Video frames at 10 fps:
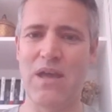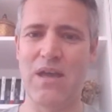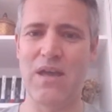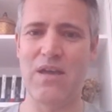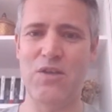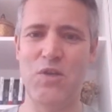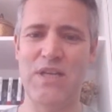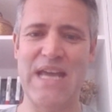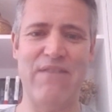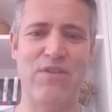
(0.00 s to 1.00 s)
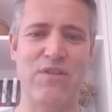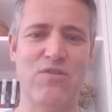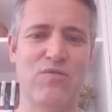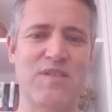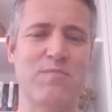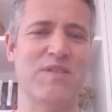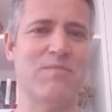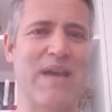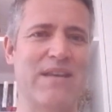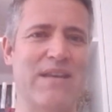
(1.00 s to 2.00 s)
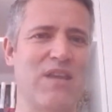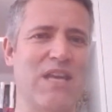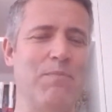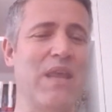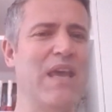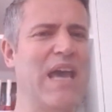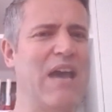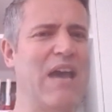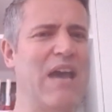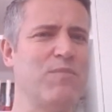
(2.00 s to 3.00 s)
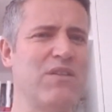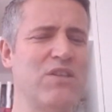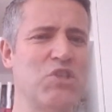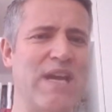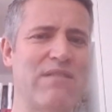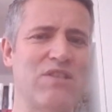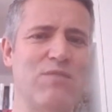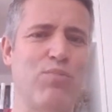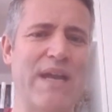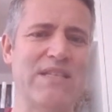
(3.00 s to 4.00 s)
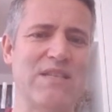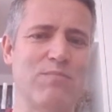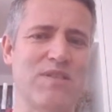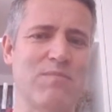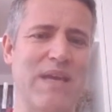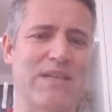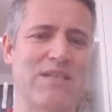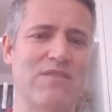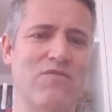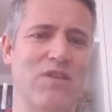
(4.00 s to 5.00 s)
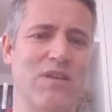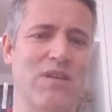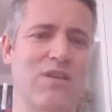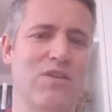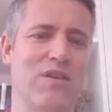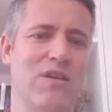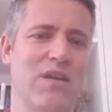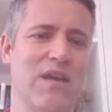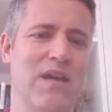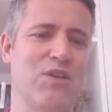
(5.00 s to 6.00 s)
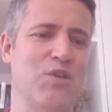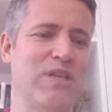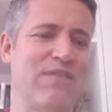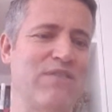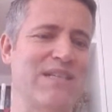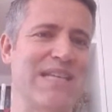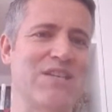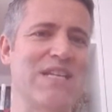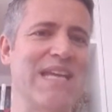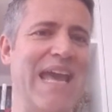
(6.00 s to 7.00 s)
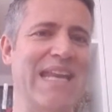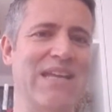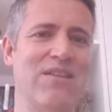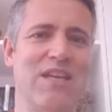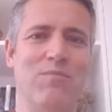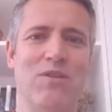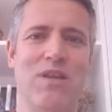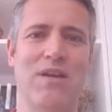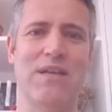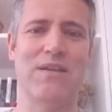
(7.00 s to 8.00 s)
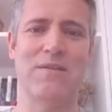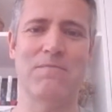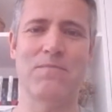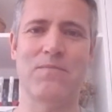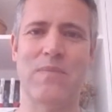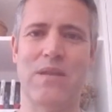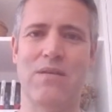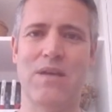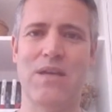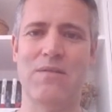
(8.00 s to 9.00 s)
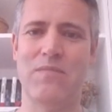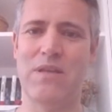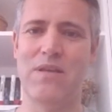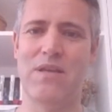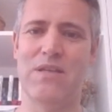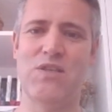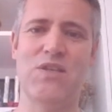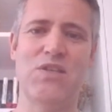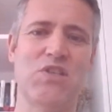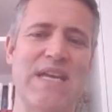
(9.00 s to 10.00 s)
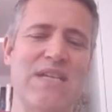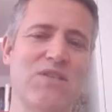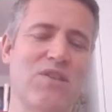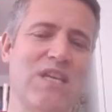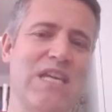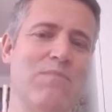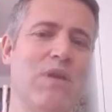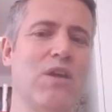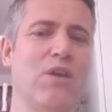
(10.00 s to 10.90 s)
You can have a Christmas banner theme, and from the charity branded perspective, you can have essentially any theme you like. Okay, so you can change a theme.